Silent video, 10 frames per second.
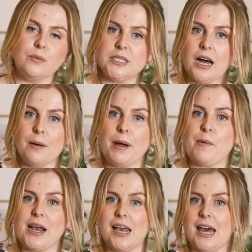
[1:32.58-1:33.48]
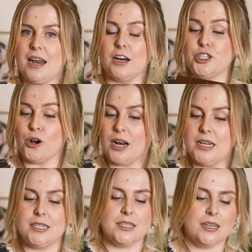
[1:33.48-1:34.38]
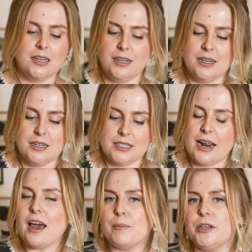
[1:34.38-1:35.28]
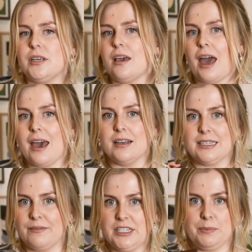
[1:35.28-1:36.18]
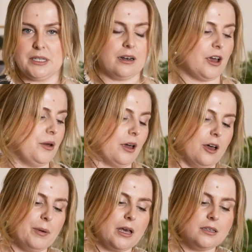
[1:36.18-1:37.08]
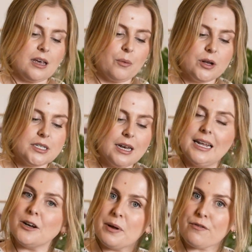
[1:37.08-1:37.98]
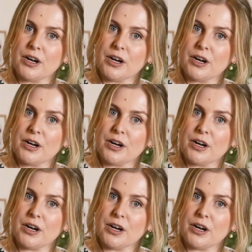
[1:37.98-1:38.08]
We start by breaking in our chocolate. Today I'm using a 70% cocoa because I want a little bit of